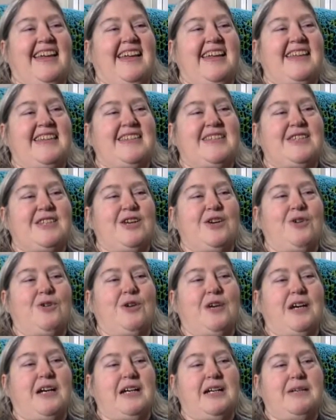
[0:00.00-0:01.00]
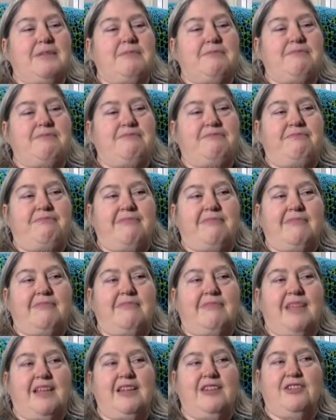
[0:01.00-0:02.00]
So um,
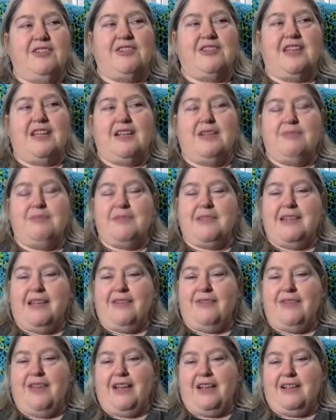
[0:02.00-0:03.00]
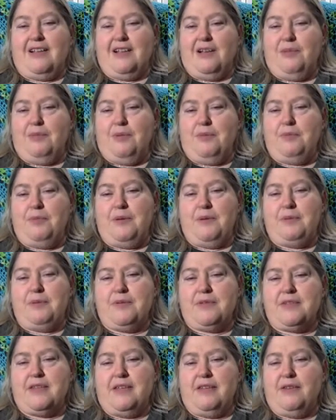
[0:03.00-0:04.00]
I looked at them, and I've had a couple of people
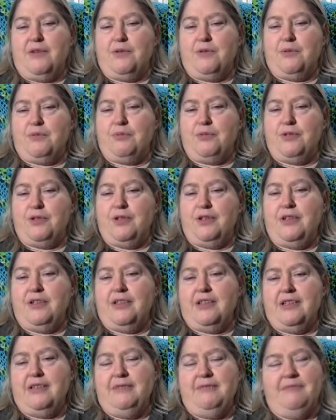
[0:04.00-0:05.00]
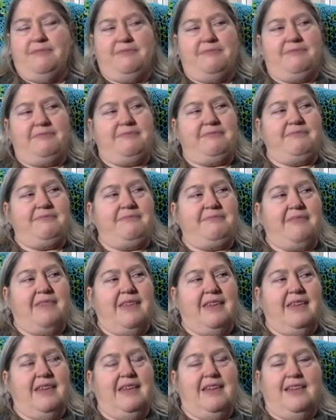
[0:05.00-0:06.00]
say they were pretty good.
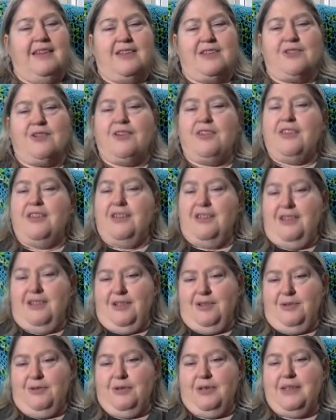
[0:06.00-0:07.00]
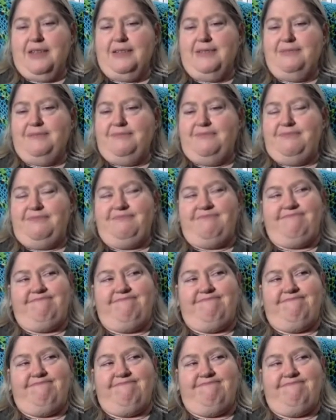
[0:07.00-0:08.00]
So I thought, you know what?
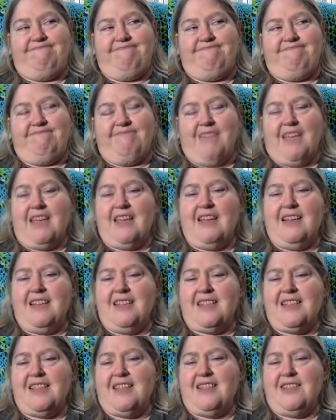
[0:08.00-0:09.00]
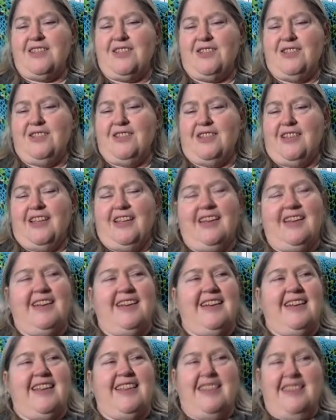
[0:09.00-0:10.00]
That kind of sounds good.
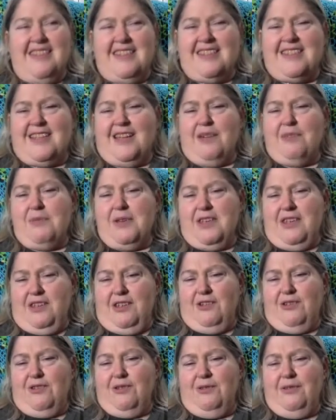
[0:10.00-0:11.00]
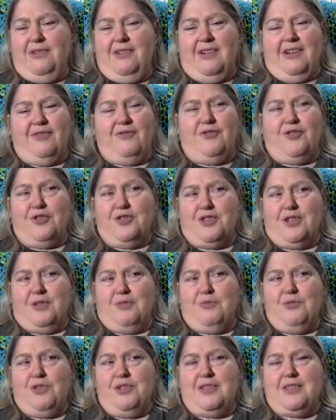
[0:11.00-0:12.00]
This time of year, for
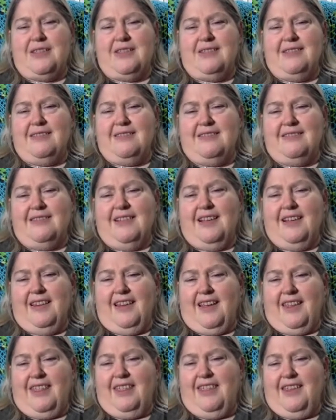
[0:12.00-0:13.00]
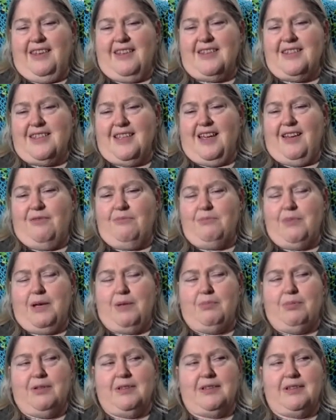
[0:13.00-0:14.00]
some reason, I like things that have
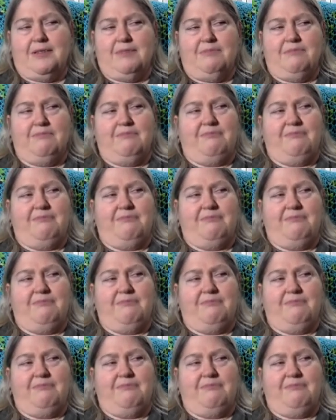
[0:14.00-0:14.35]
maple in them.